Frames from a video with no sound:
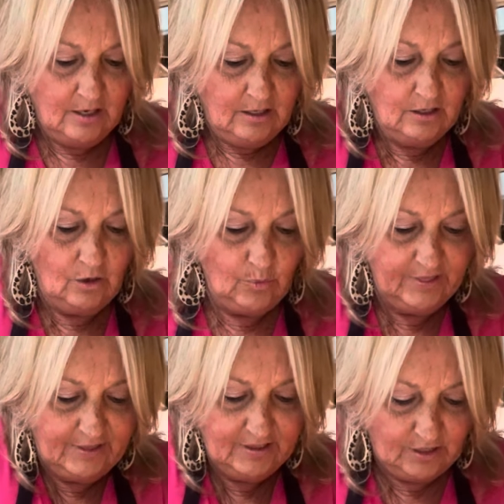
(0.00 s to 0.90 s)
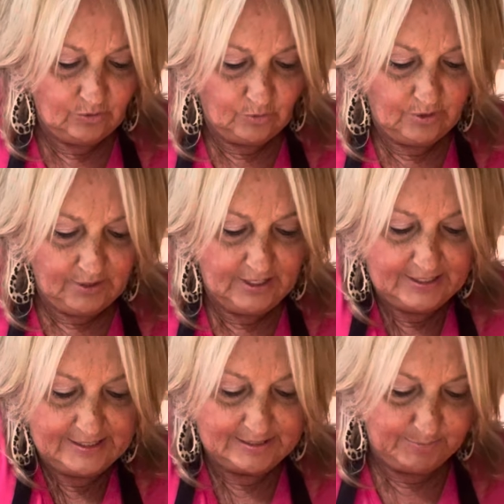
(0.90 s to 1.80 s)
You know, one thing the Lord
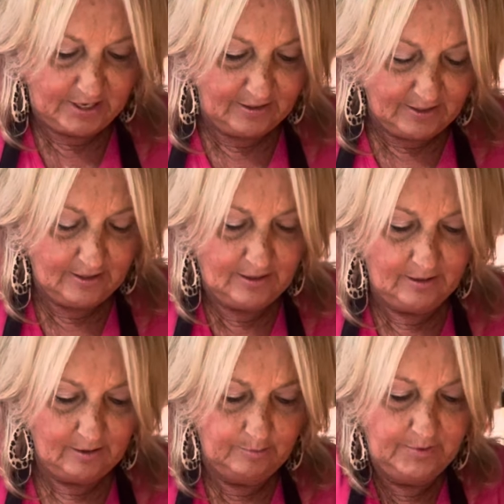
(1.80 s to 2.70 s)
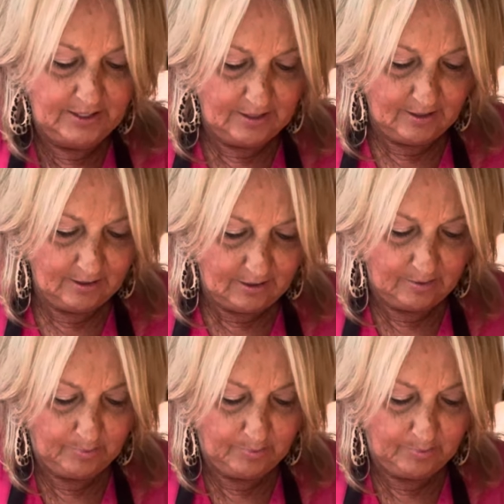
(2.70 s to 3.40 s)
has made me a